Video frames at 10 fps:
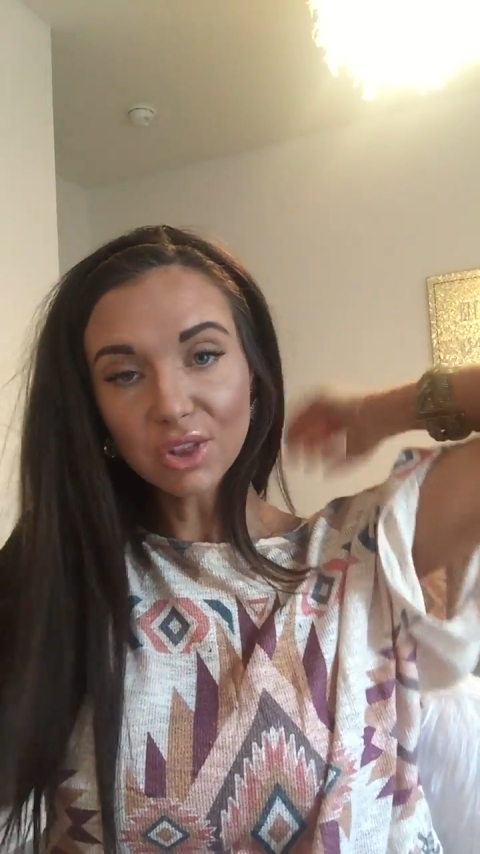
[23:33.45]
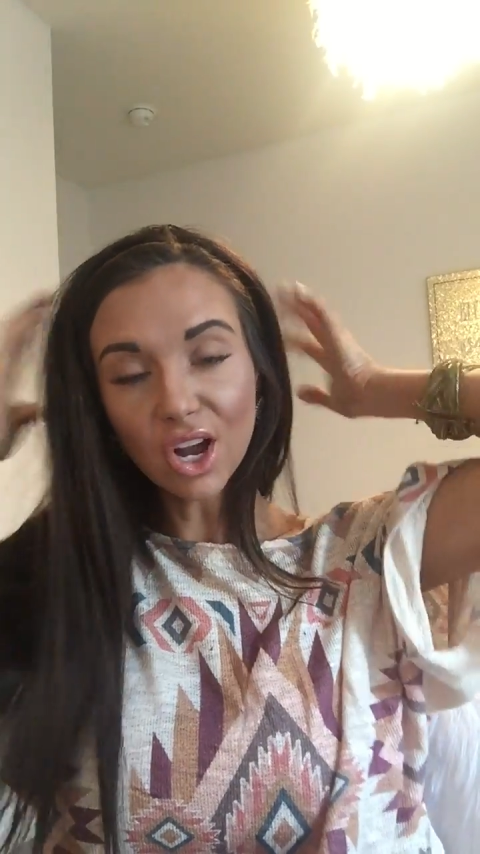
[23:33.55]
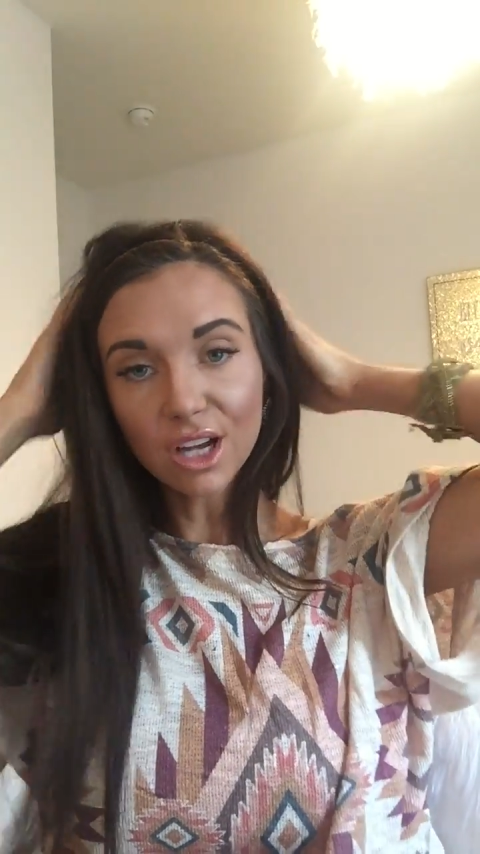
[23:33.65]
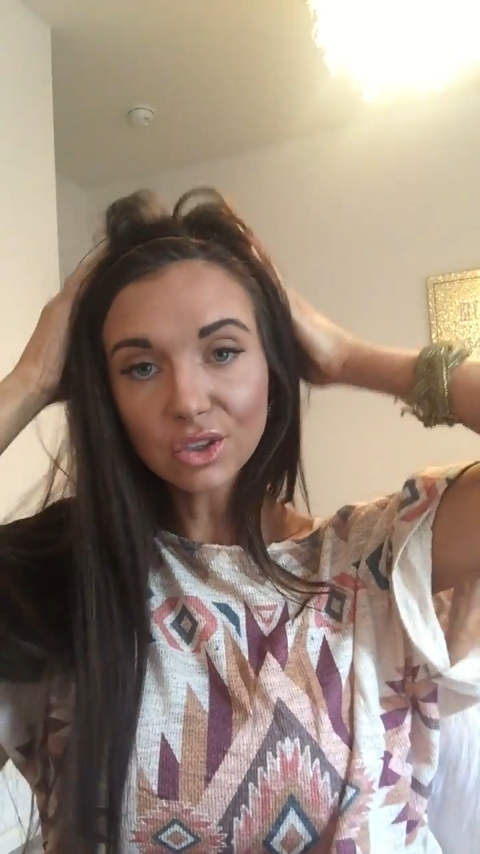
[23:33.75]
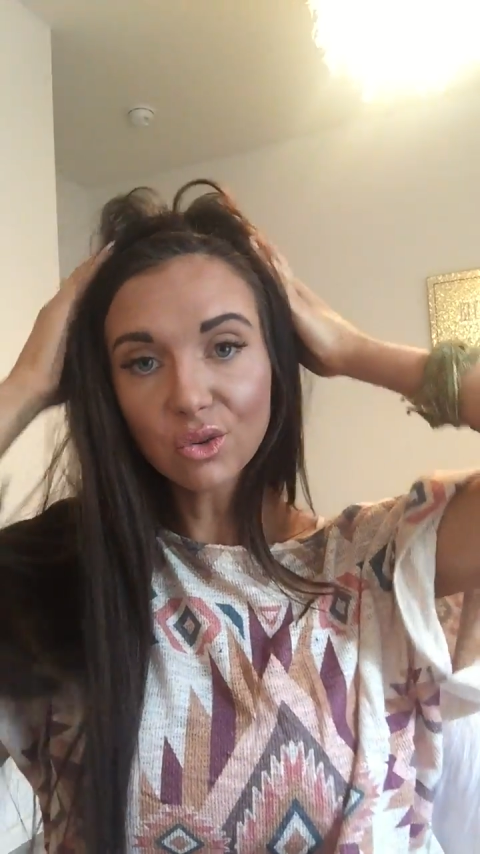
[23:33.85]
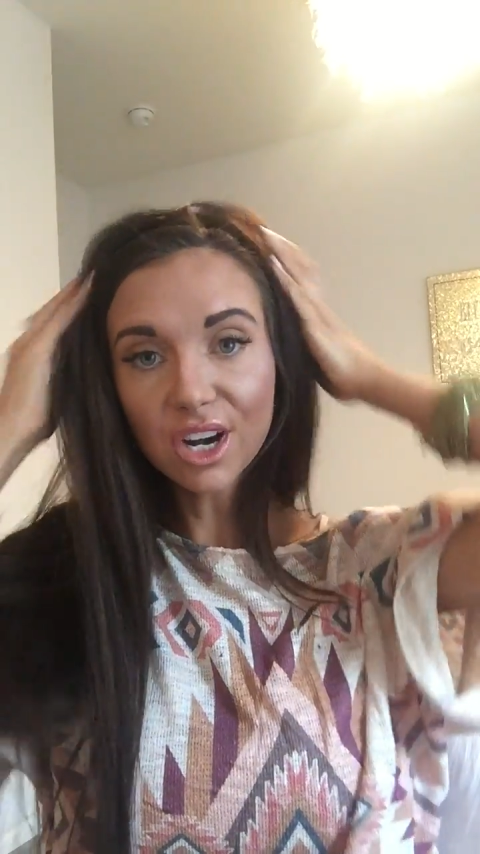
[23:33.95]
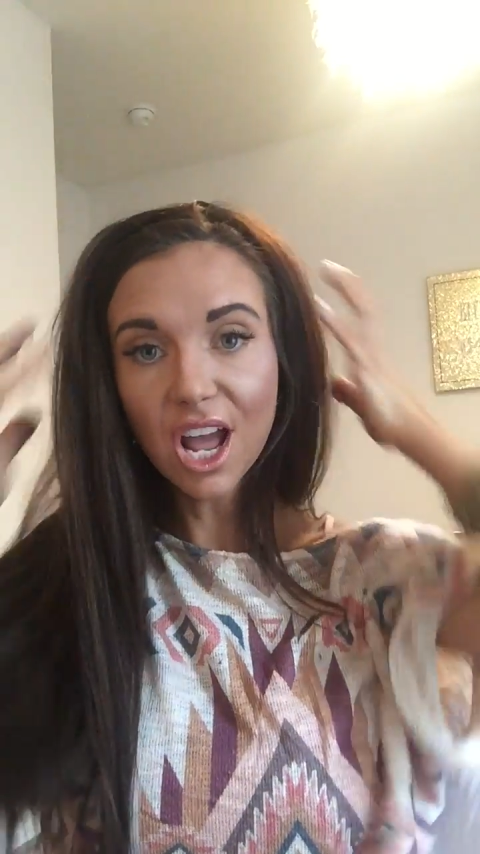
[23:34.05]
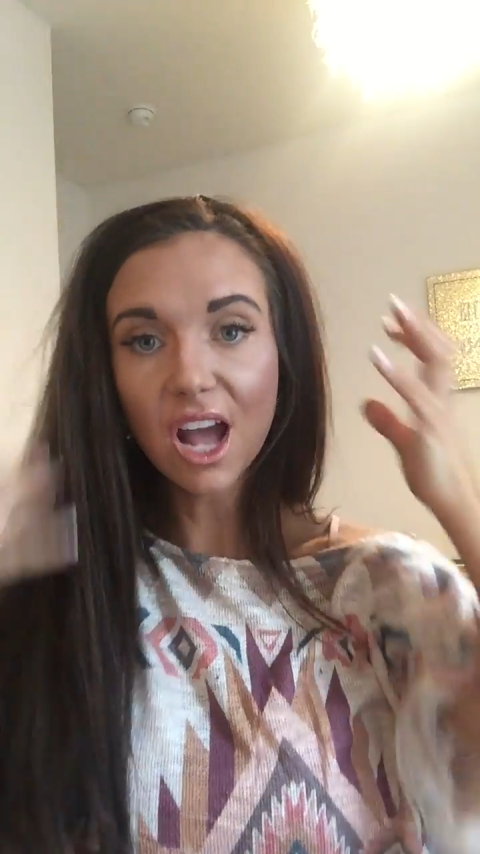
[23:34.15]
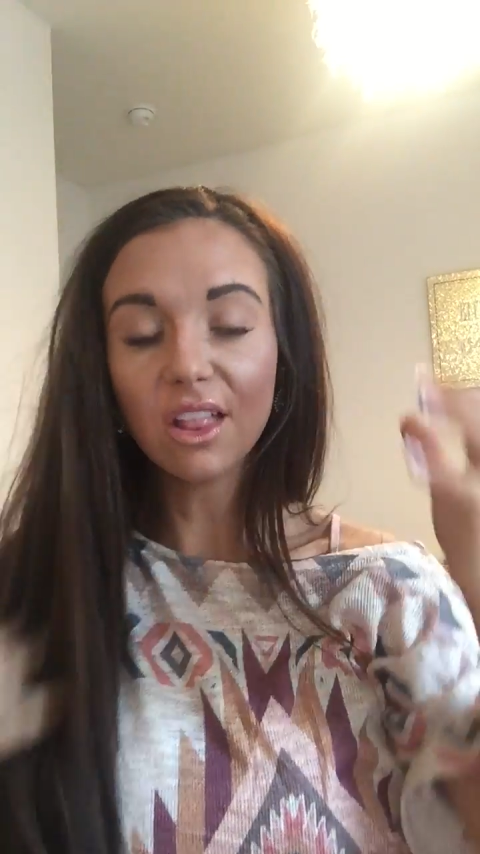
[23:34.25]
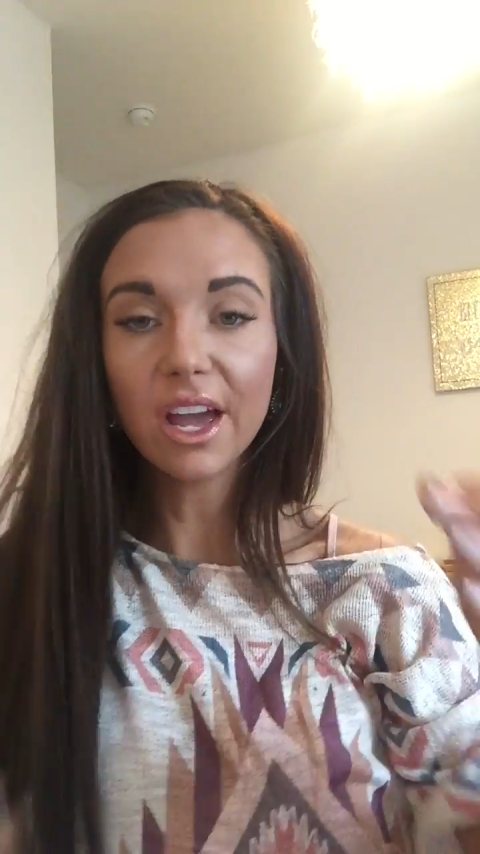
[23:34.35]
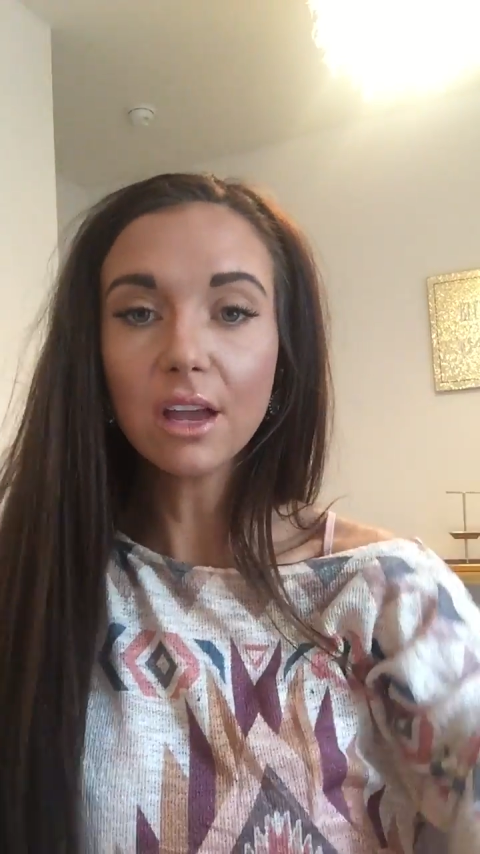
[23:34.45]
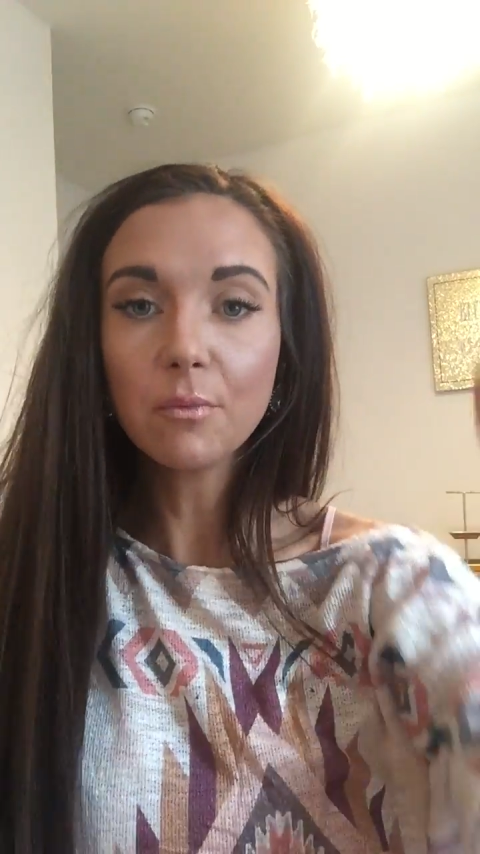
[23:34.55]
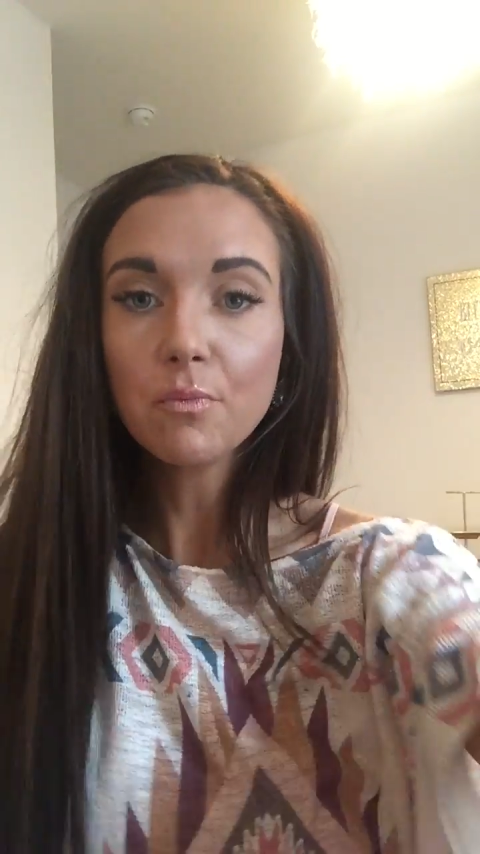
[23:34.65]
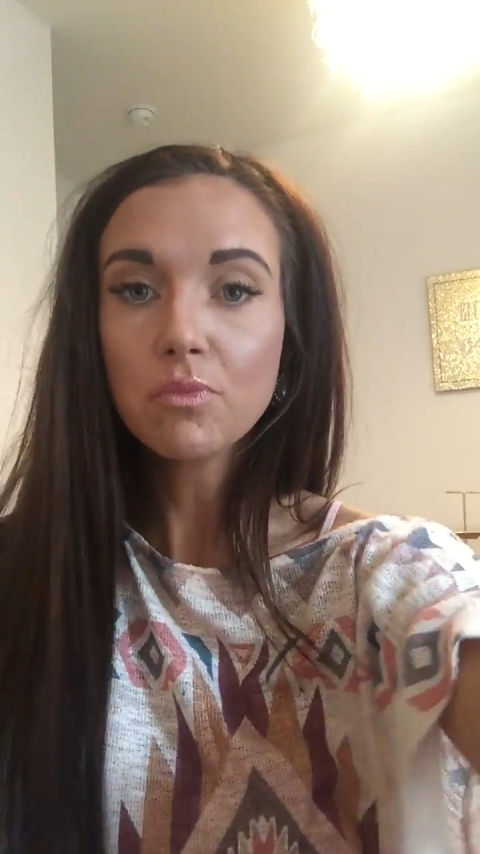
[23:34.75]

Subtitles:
with contour and highlight,